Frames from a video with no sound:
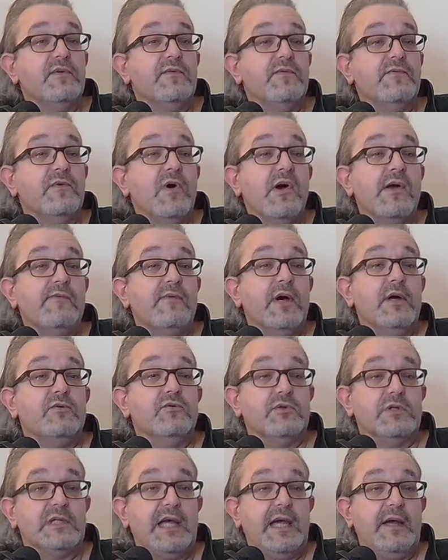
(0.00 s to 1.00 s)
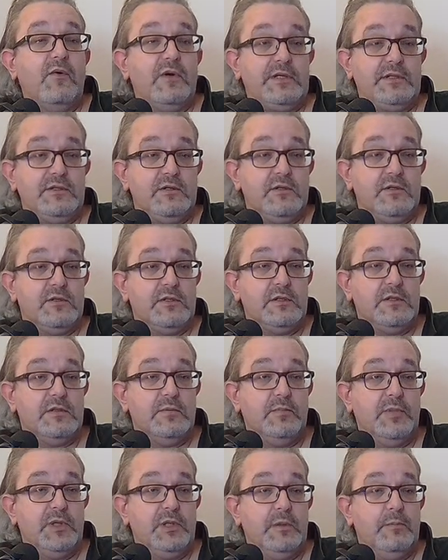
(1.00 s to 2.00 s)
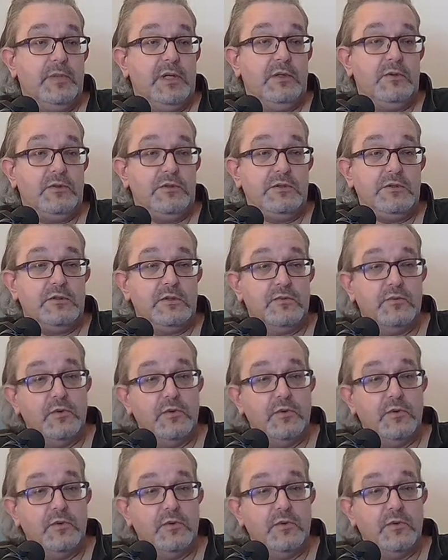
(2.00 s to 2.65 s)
500 characters per post